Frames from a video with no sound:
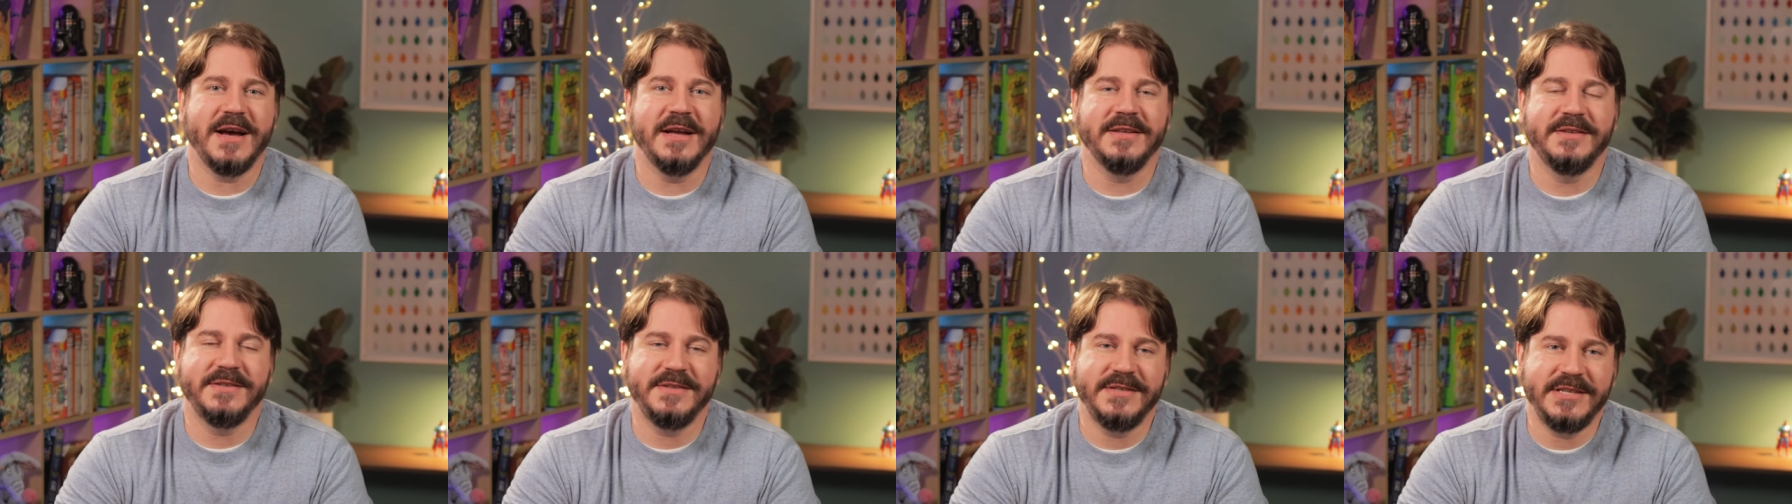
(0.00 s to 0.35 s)

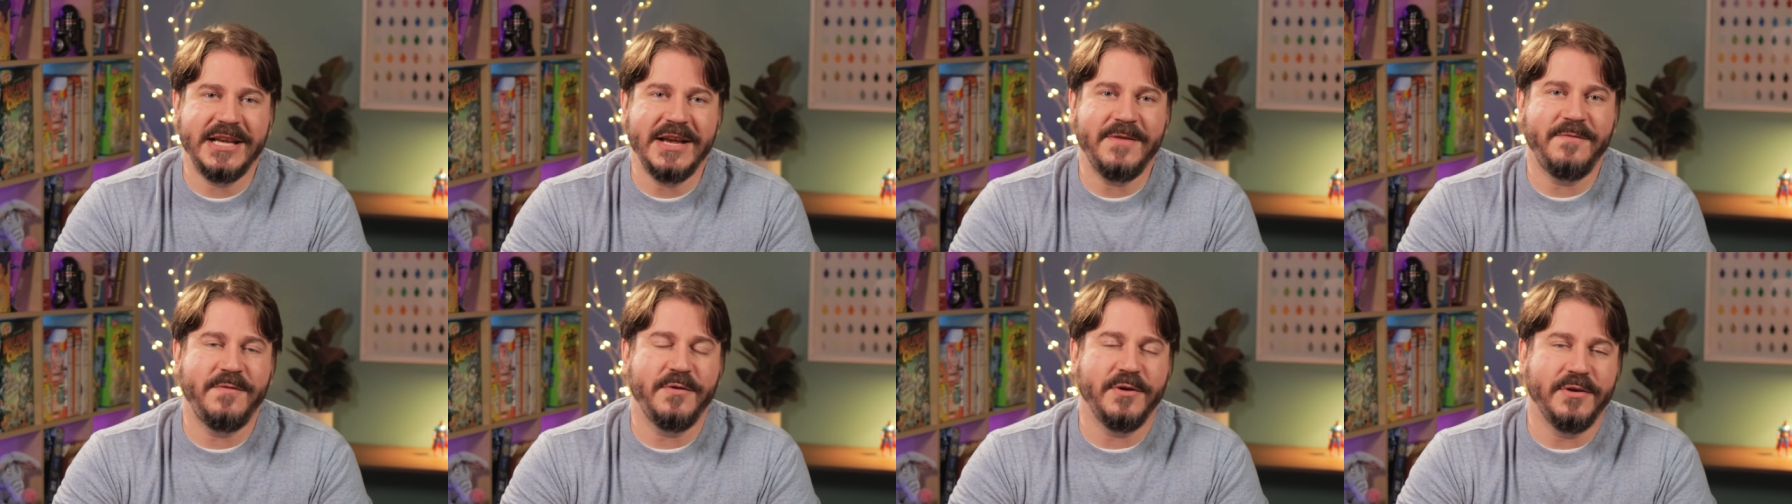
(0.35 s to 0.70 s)
on
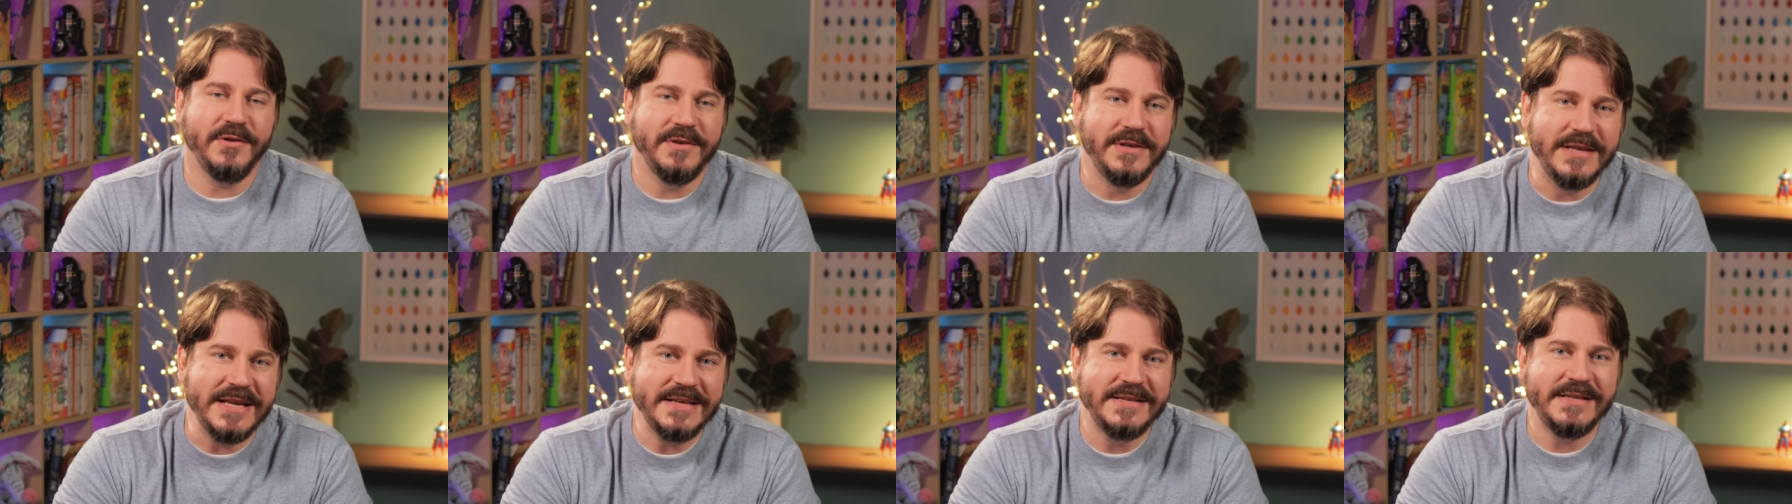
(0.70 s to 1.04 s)
several
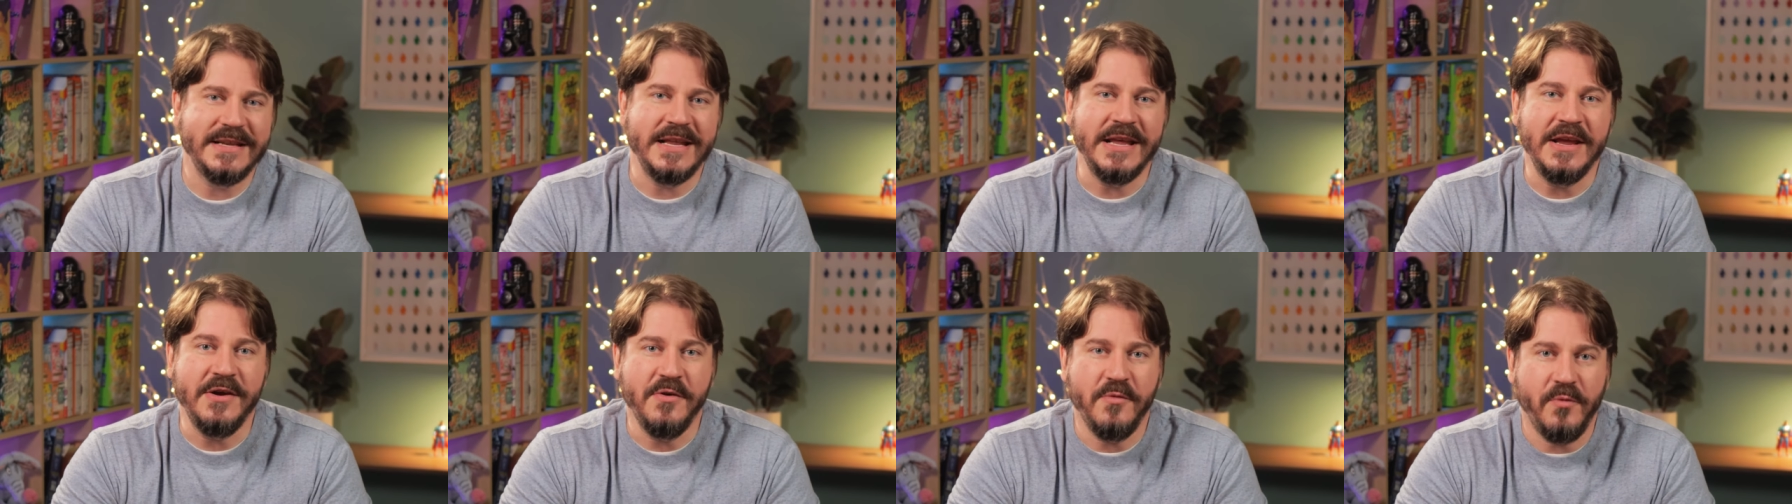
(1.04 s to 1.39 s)

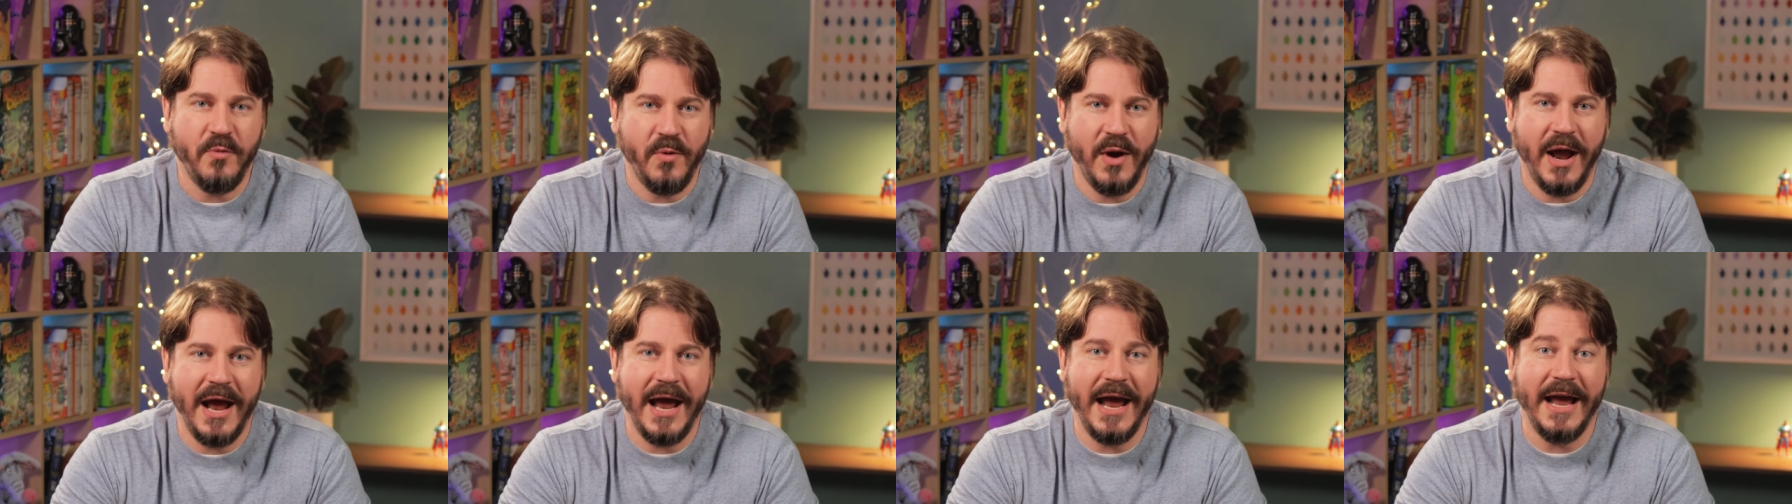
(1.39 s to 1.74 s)
Disney
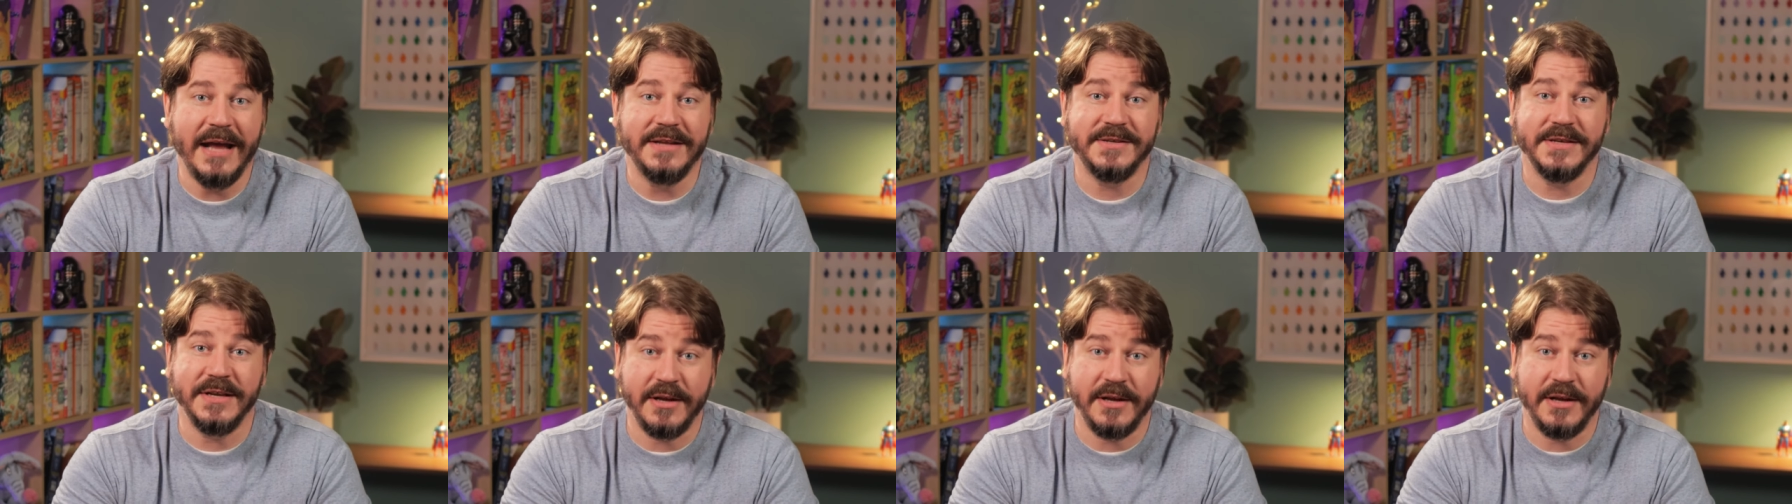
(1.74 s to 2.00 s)
rides,